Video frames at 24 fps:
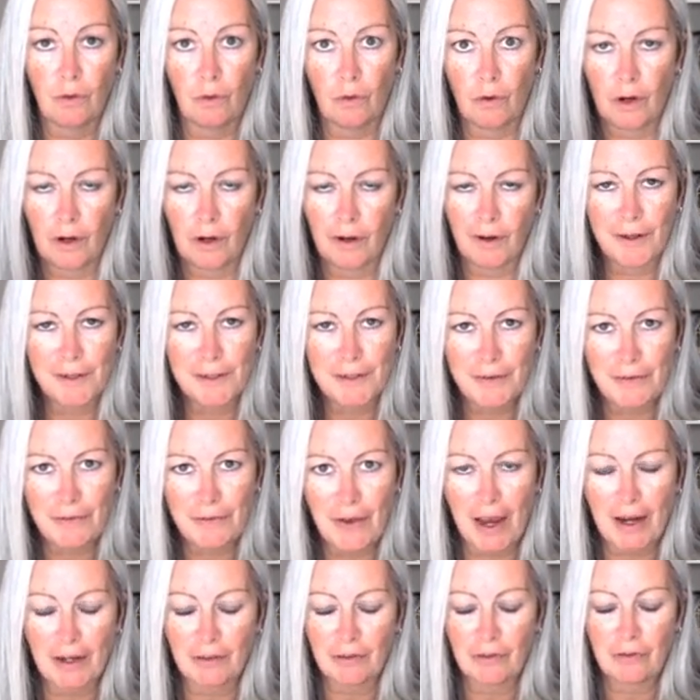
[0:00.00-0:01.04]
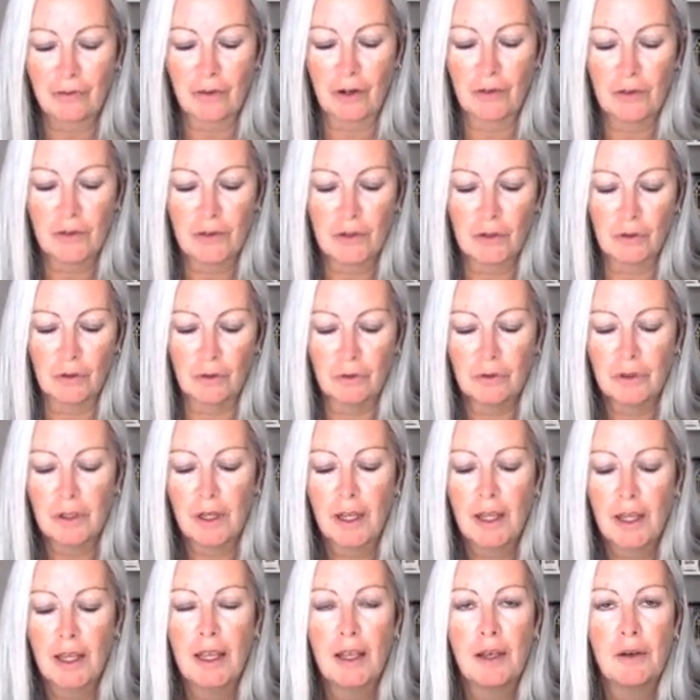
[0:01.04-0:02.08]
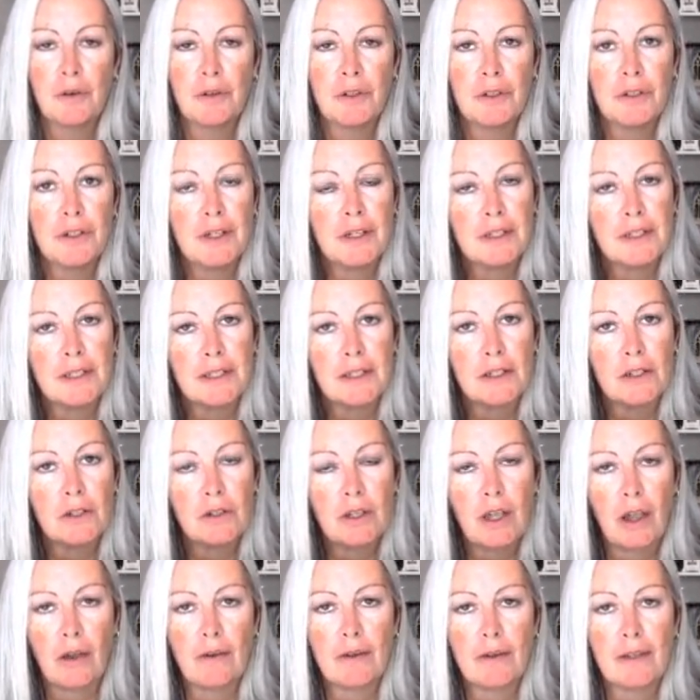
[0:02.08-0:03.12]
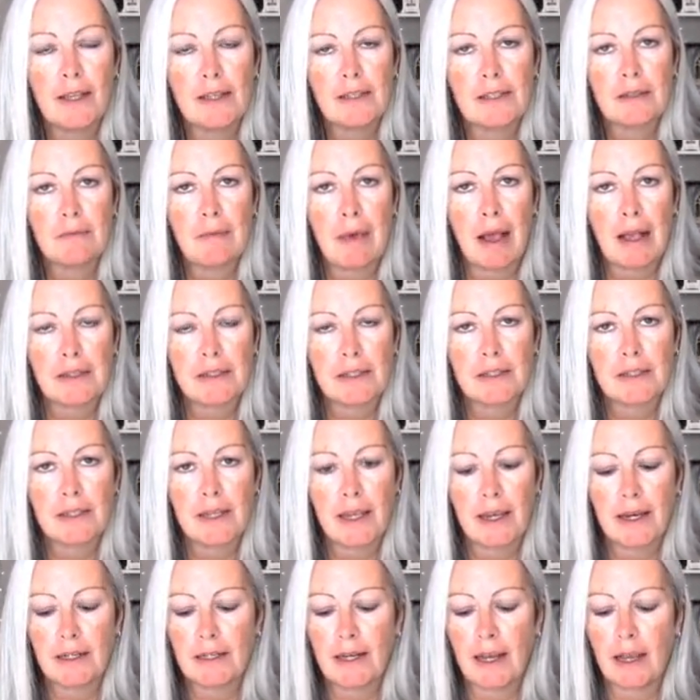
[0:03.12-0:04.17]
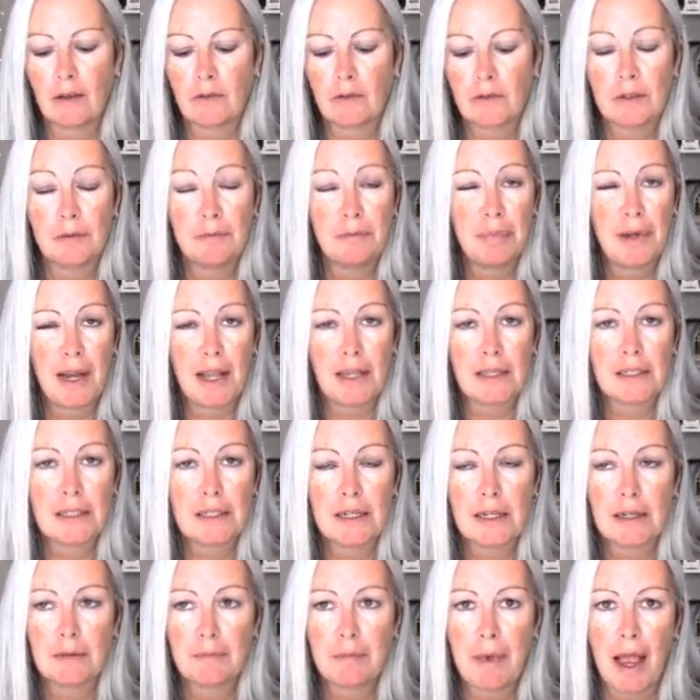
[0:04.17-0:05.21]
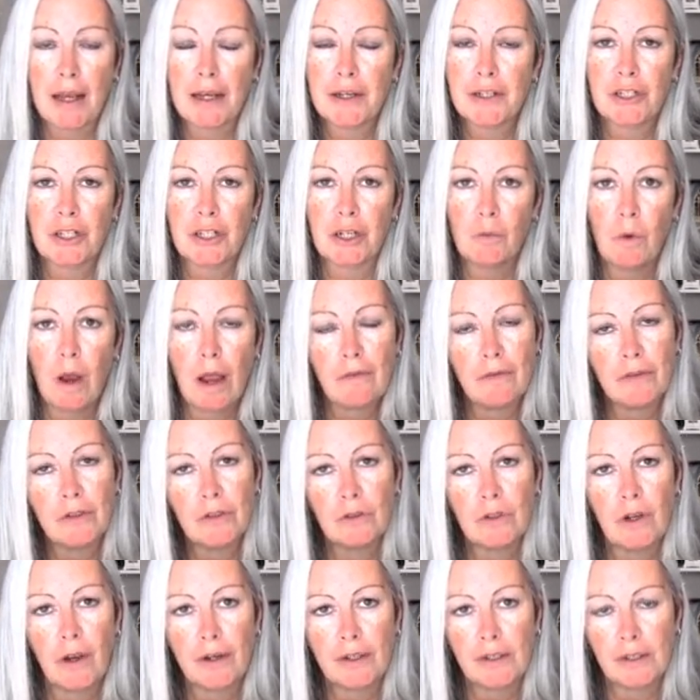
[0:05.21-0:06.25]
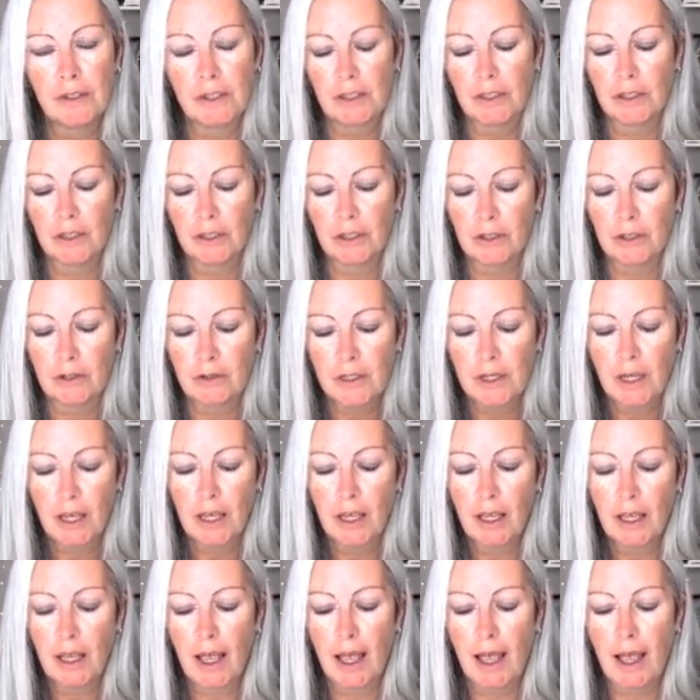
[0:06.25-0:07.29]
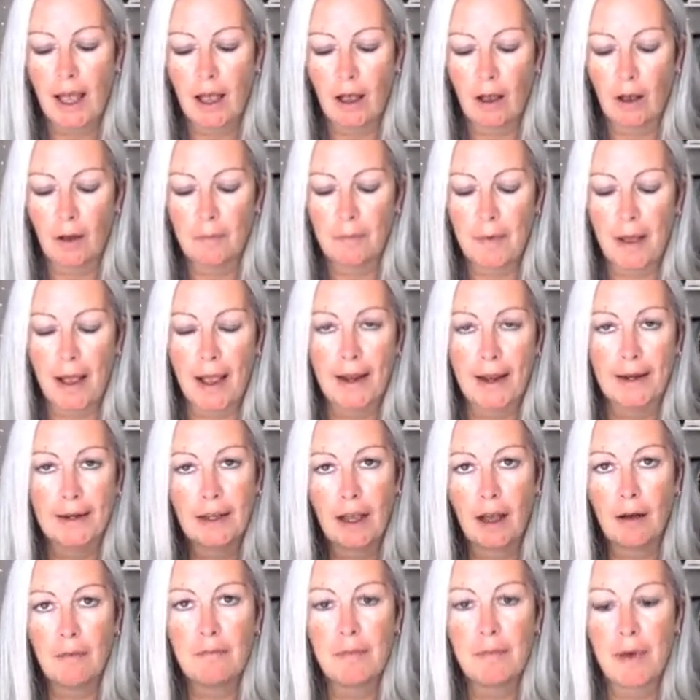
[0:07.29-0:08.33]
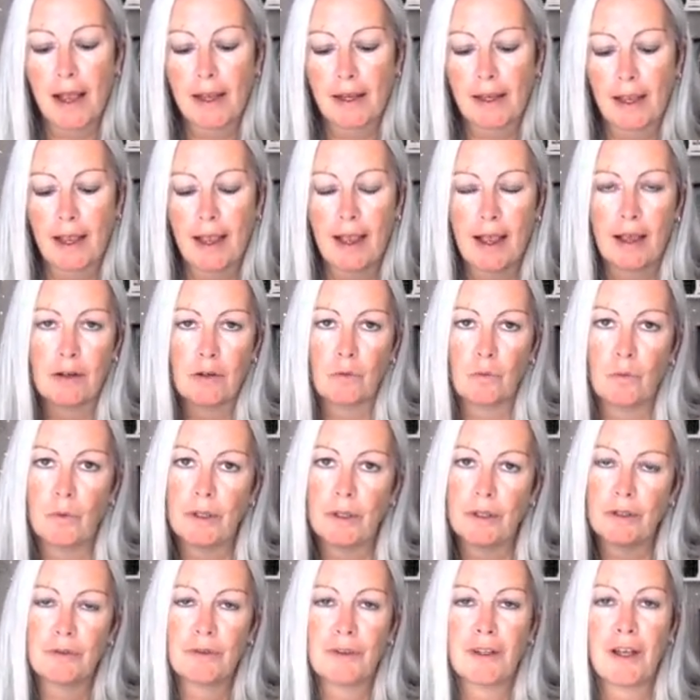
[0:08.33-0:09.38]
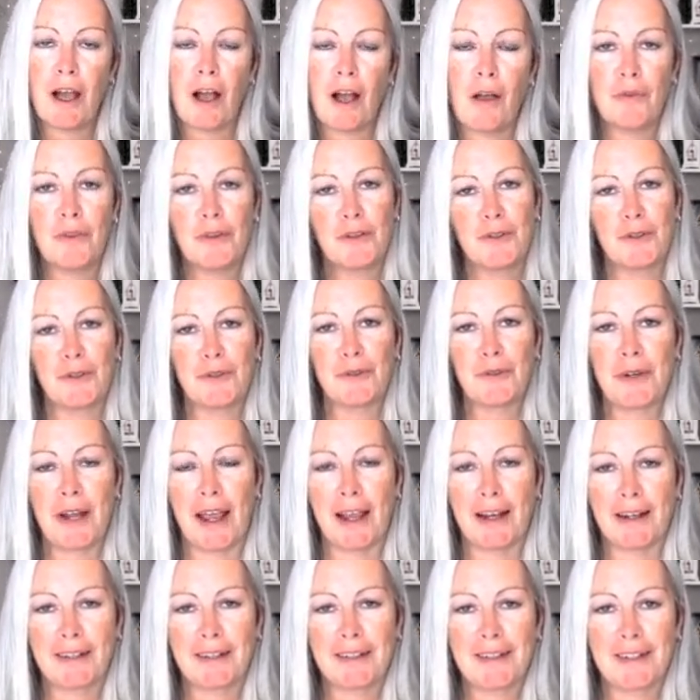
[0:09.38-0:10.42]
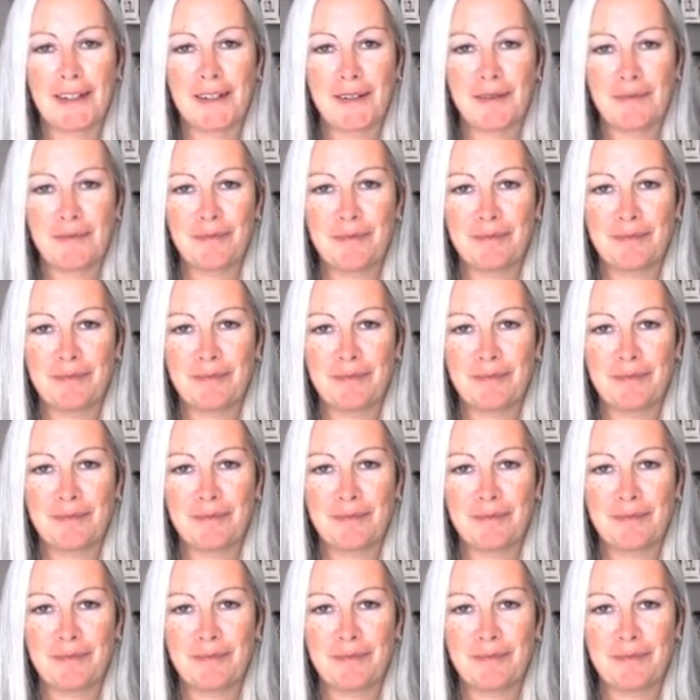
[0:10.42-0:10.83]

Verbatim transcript: or glass effect front door, you need to go and get some acetate now, some plastic packaging, whatever you're going to use, um, and come back and we'll cut the door next.